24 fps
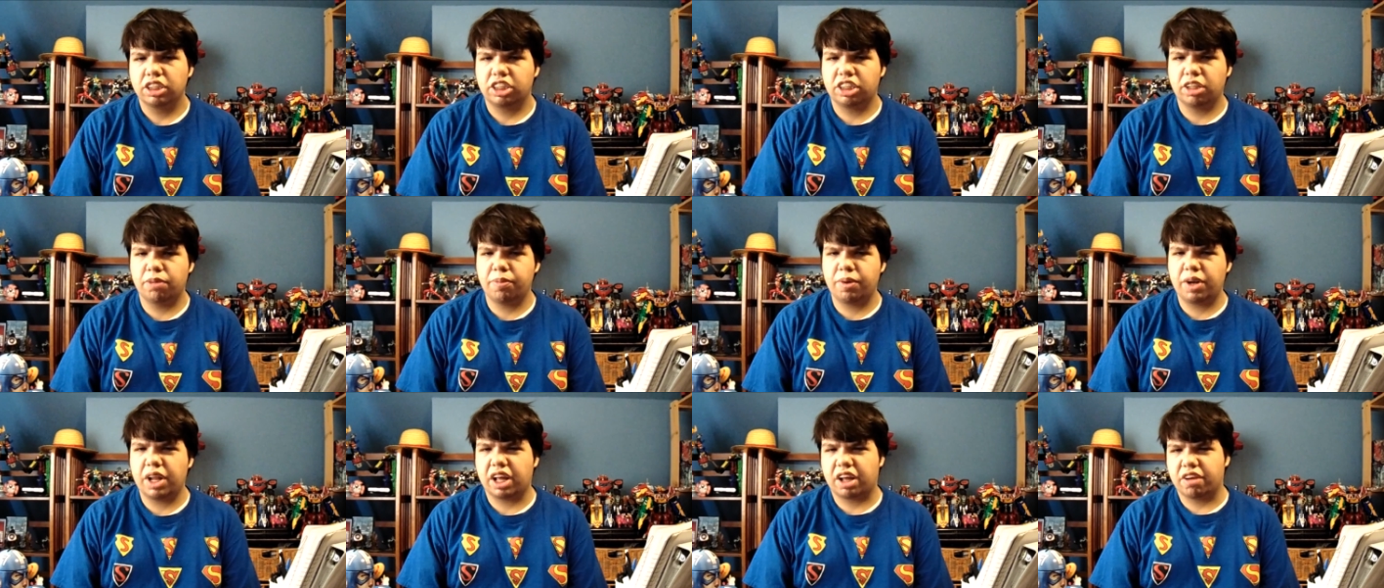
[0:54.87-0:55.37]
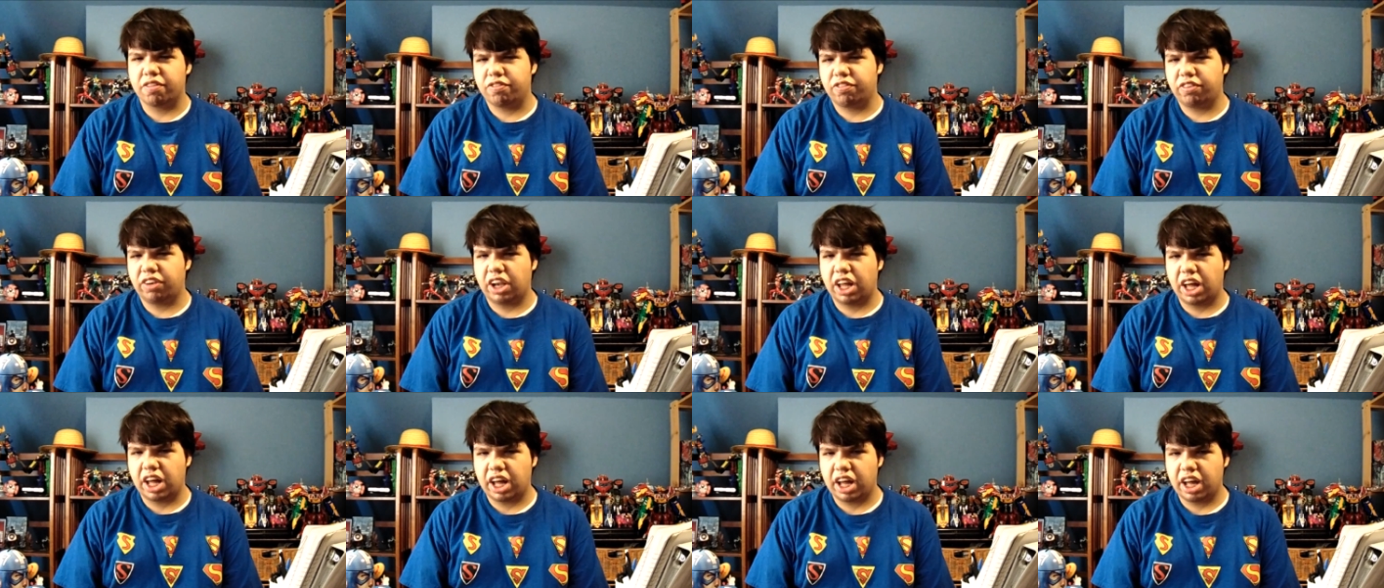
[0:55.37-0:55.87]
someone that can
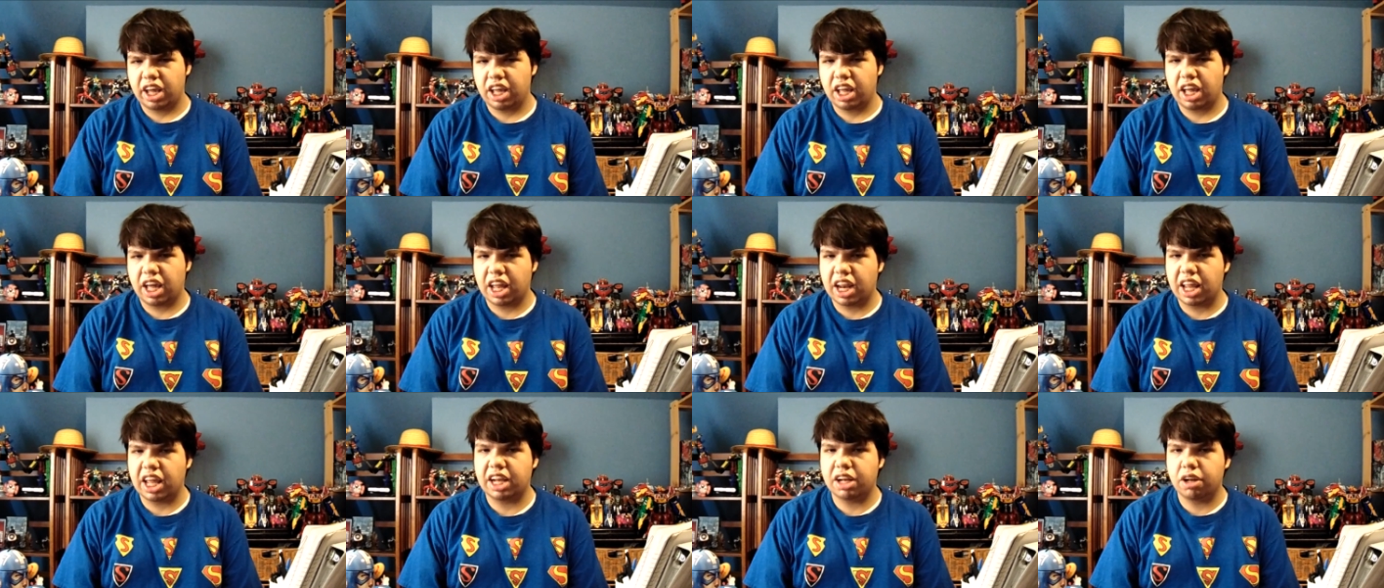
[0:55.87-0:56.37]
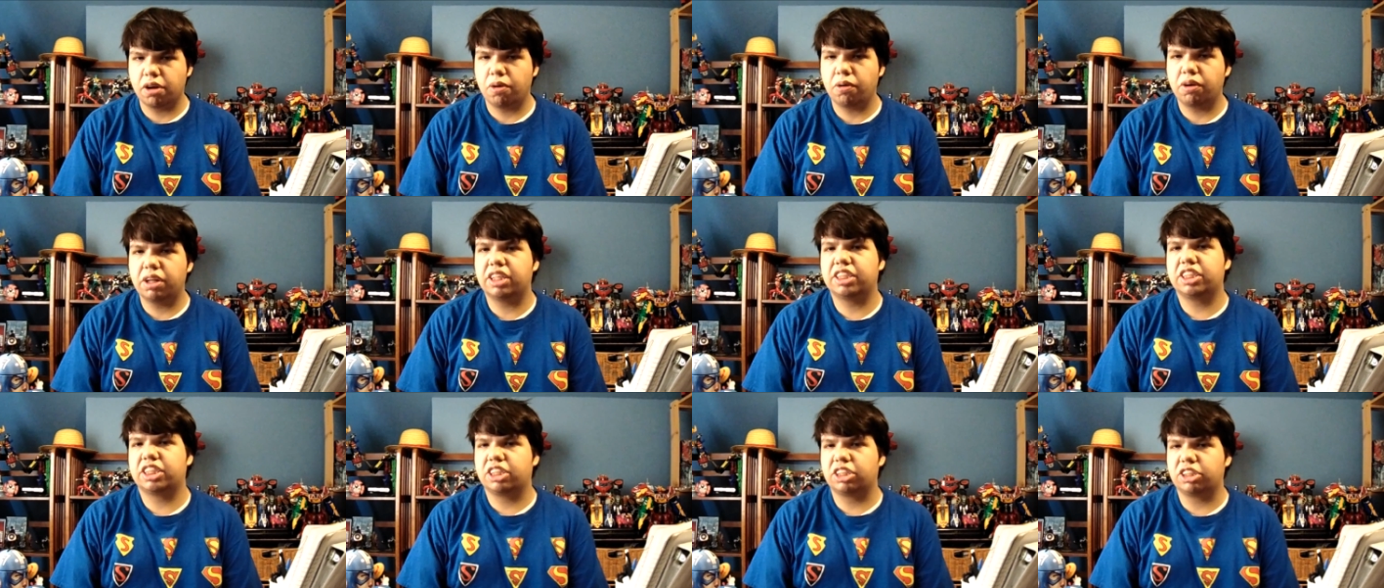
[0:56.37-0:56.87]
fly, and I
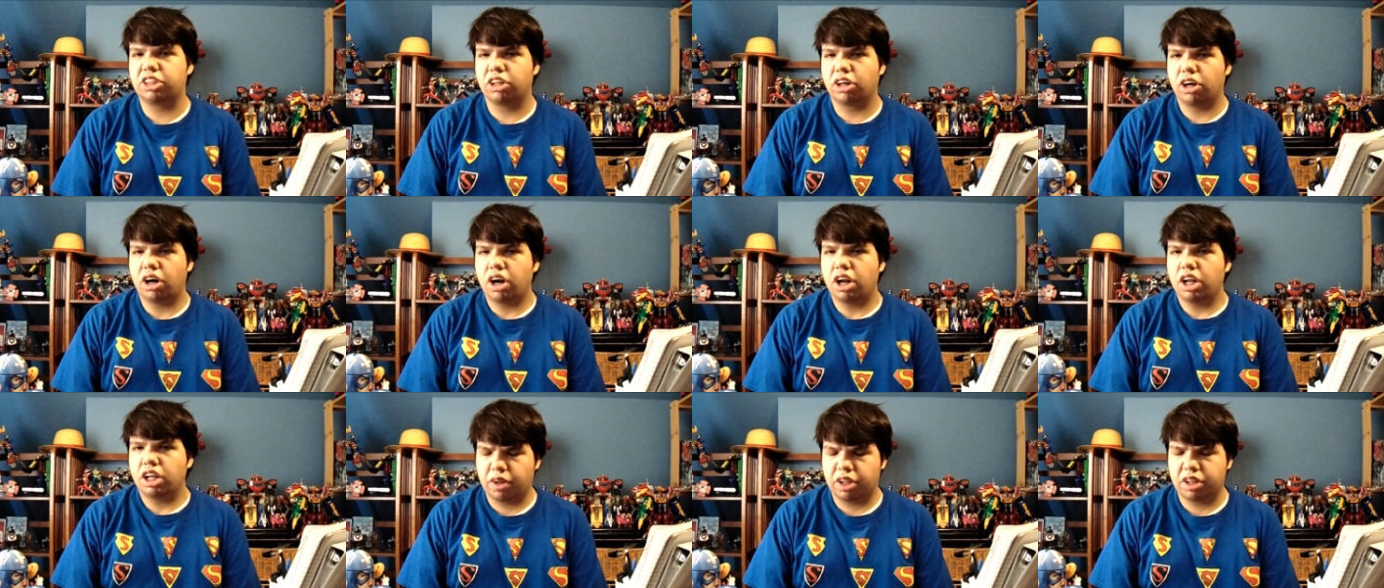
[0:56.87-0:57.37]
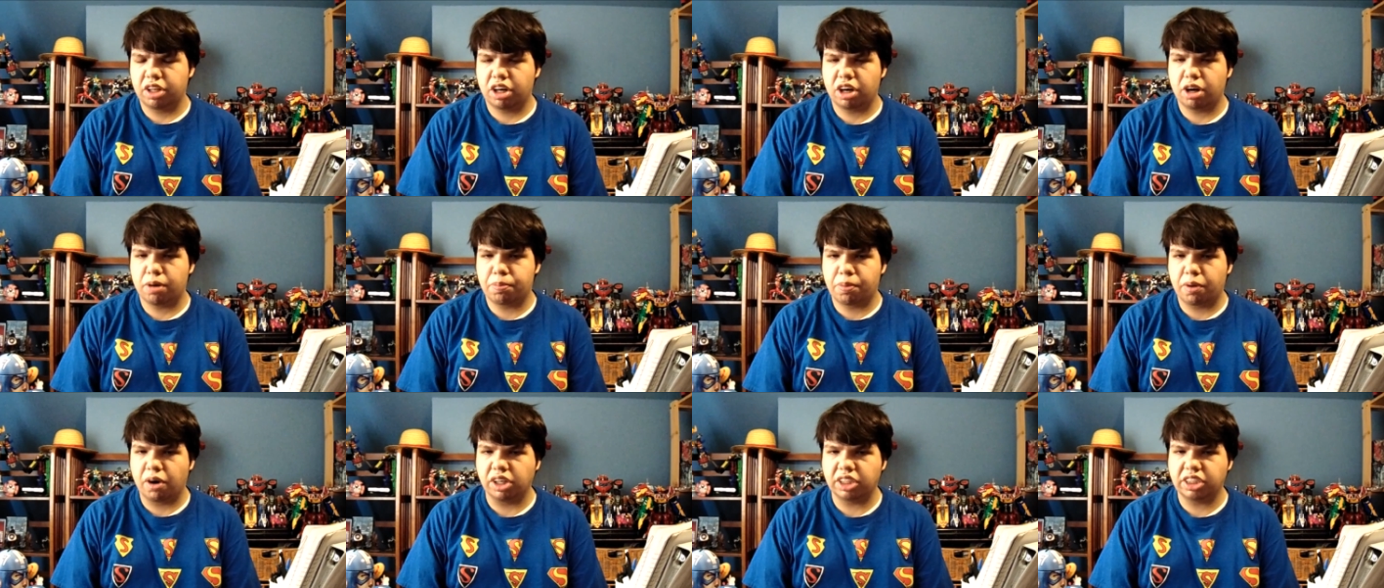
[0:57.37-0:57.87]
know it's
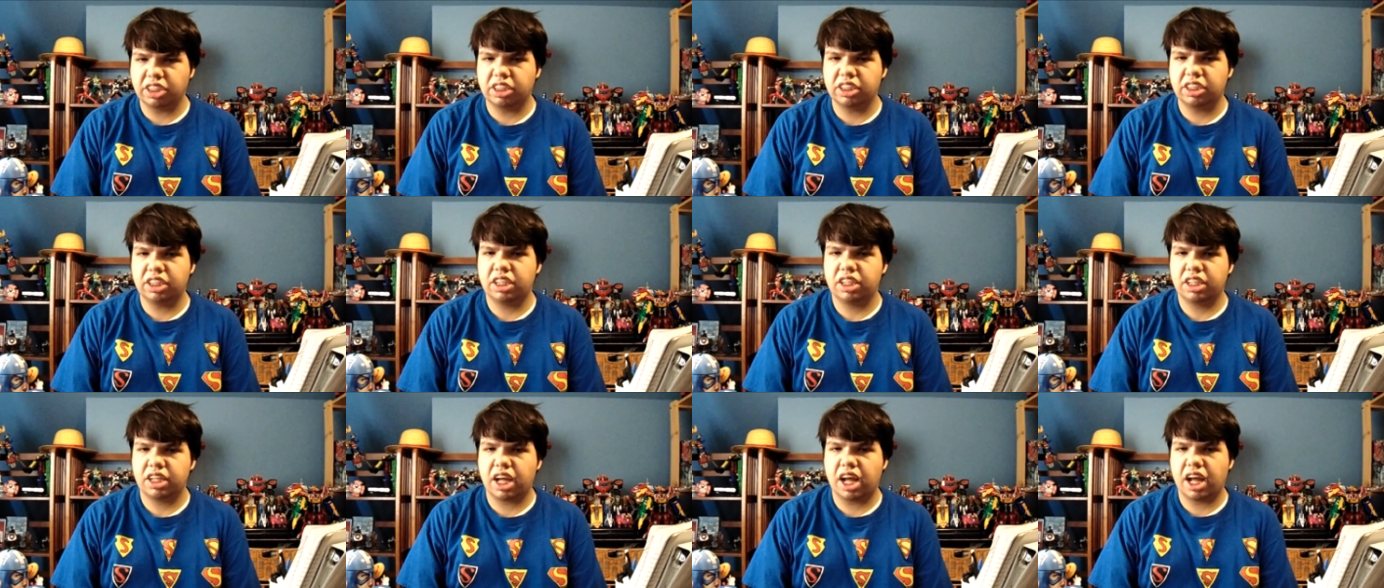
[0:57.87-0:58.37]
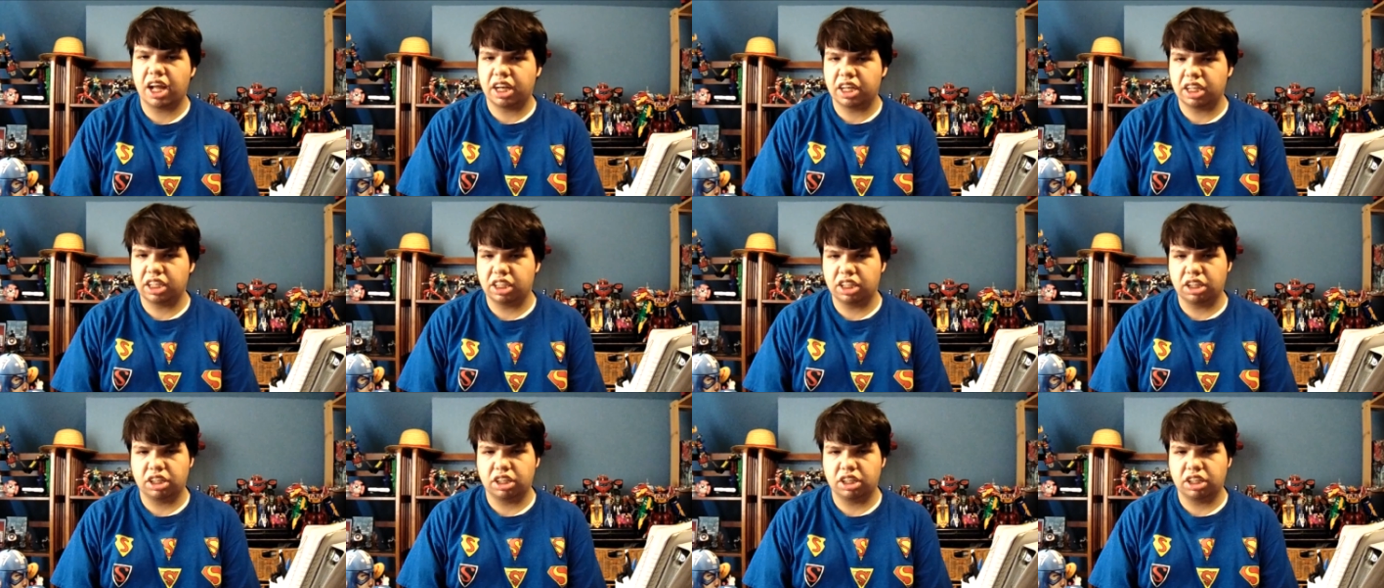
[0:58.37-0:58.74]
another person, not